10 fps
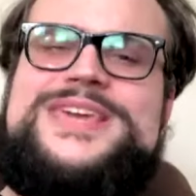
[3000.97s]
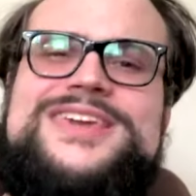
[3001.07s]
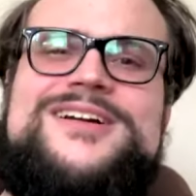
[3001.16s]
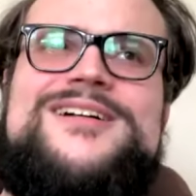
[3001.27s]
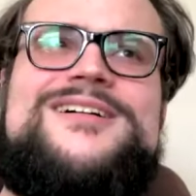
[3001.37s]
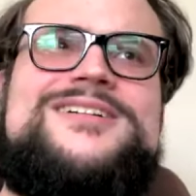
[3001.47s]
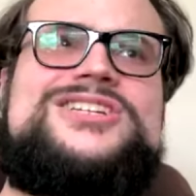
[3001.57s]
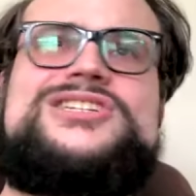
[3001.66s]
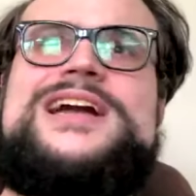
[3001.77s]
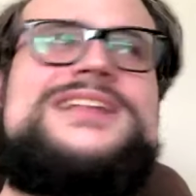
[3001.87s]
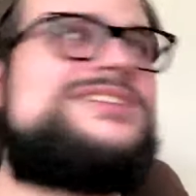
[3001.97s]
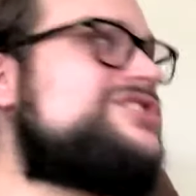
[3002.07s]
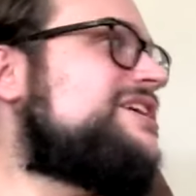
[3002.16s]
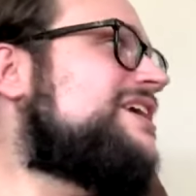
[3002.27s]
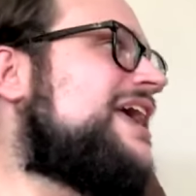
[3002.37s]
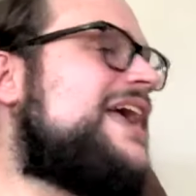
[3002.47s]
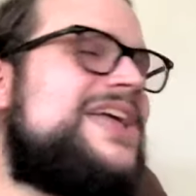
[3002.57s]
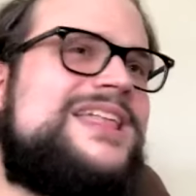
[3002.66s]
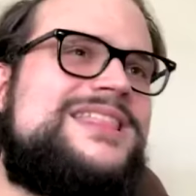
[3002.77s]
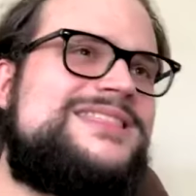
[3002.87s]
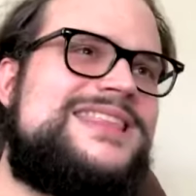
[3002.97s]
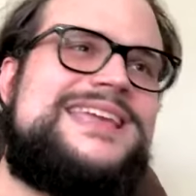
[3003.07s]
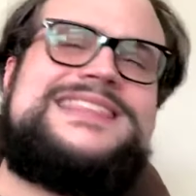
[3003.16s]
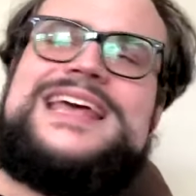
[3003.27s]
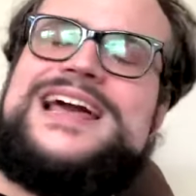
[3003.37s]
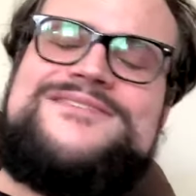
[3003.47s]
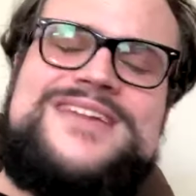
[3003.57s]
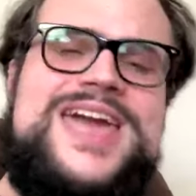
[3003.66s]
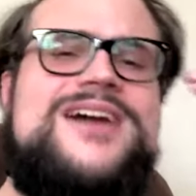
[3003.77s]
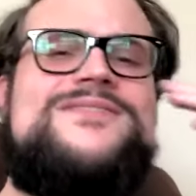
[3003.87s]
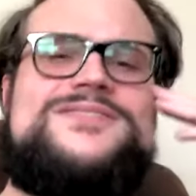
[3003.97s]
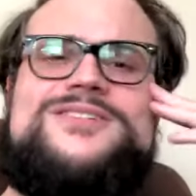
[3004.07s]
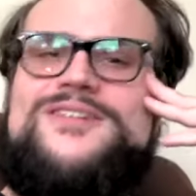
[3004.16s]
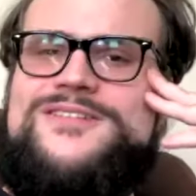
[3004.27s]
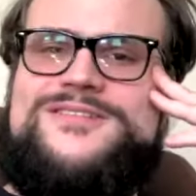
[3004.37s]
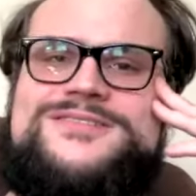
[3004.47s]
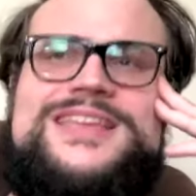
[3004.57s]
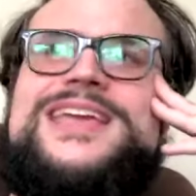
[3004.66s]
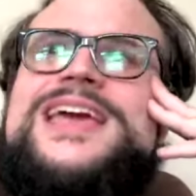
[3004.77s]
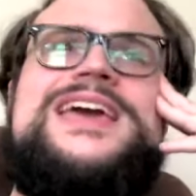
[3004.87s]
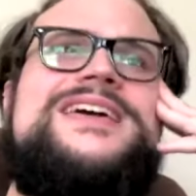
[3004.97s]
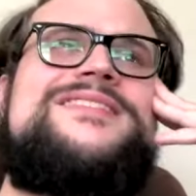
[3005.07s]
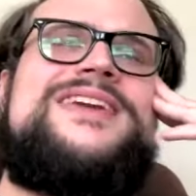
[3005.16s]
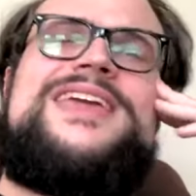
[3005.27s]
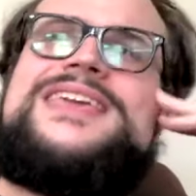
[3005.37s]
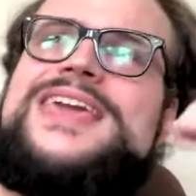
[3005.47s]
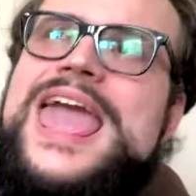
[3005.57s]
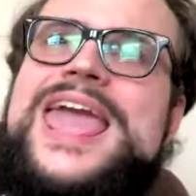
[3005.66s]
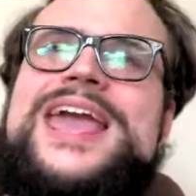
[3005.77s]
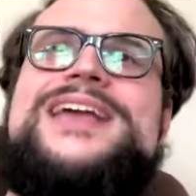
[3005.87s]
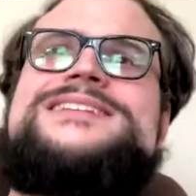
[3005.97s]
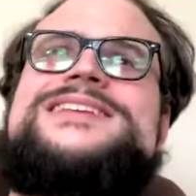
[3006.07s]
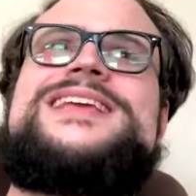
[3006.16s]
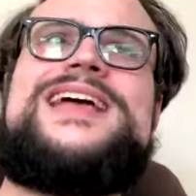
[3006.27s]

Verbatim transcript: PR strategy like that I've ever heard. Like they can't